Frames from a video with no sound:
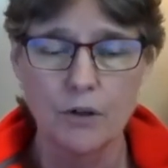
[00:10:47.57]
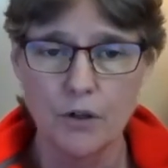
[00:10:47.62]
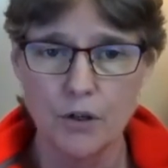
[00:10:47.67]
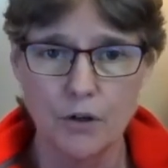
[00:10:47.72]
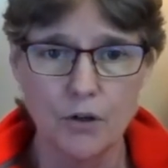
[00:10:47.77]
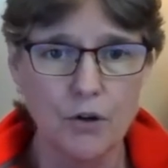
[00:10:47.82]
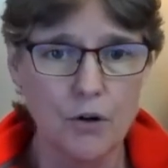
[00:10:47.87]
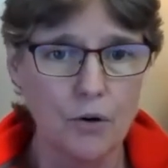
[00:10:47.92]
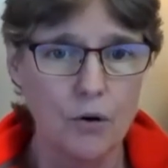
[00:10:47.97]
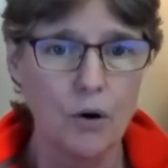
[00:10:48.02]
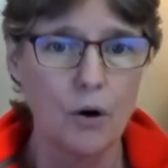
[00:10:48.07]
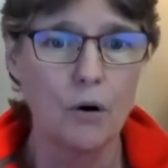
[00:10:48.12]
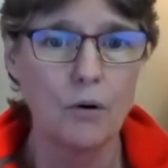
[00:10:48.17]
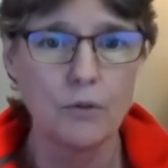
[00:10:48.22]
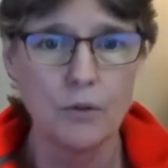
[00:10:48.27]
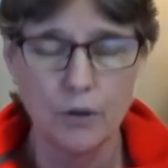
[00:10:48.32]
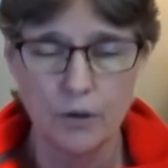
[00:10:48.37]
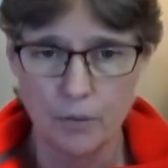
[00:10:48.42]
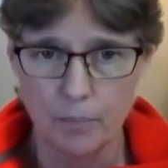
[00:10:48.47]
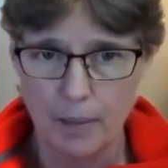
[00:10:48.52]
your euro,
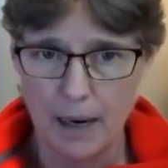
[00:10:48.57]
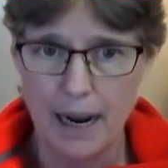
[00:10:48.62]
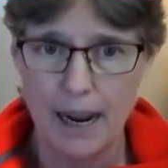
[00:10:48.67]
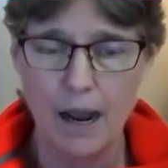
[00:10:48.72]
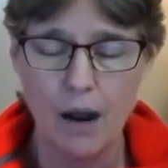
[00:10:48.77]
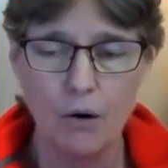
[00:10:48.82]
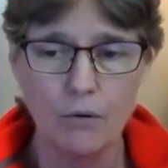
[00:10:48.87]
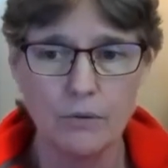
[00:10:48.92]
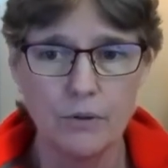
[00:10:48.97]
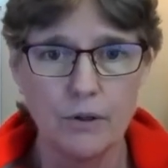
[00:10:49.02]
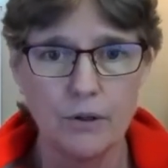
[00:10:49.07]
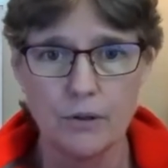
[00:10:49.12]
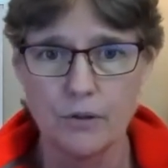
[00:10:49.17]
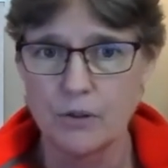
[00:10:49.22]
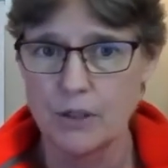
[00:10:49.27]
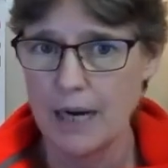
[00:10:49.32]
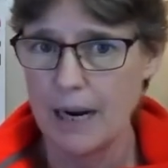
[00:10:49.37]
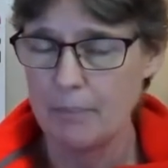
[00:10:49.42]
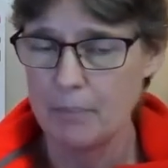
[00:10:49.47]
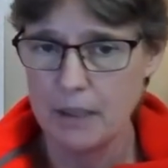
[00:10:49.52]
your pound, your
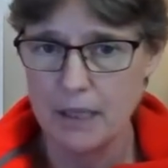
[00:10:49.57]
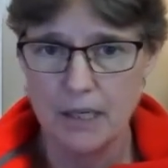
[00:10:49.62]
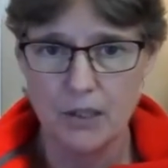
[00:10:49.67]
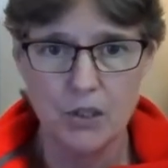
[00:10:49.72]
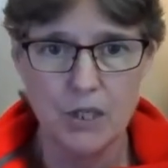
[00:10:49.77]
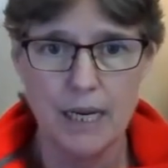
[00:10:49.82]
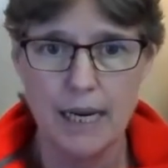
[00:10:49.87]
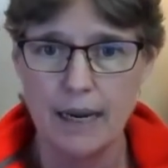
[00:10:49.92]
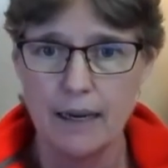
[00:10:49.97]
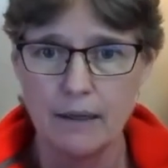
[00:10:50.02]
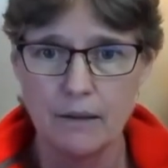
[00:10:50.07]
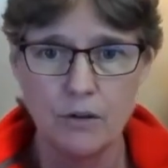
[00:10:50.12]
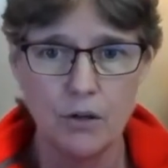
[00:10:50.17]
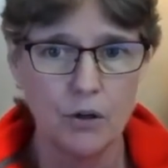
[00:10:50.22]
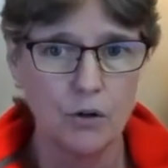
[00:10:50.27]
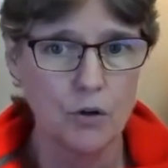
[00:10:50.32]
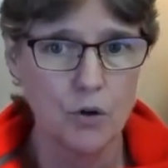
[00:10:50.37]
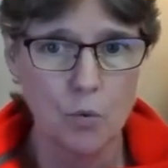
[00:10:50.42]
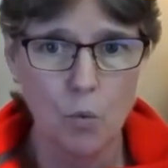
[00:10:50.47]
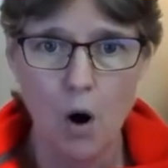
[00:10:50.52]
Japanese yen,
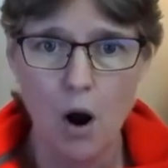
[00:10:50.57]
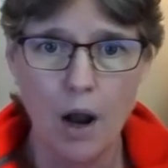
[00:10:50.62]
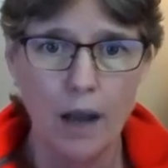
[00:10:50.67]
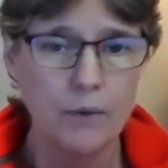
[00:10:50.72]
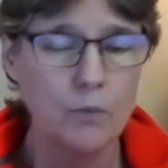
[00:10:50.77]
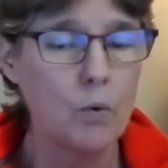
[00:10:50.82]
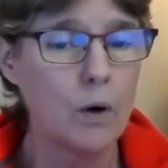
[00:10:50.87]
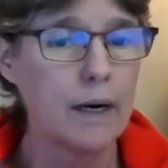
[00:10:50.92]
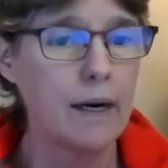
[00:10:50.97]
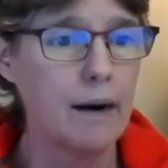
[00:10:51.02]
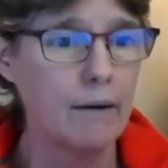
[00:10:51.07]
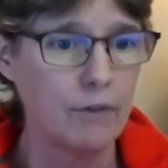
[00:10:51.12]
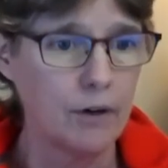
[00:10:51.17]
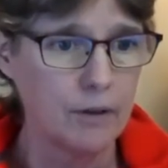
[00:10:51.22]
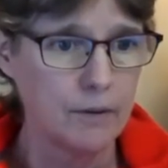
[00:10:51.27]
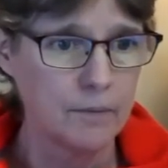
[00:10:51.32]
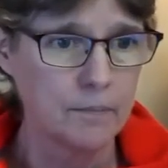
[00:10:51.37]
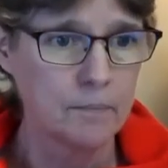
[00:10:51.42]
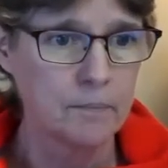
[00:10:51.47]
your yuan, whatever.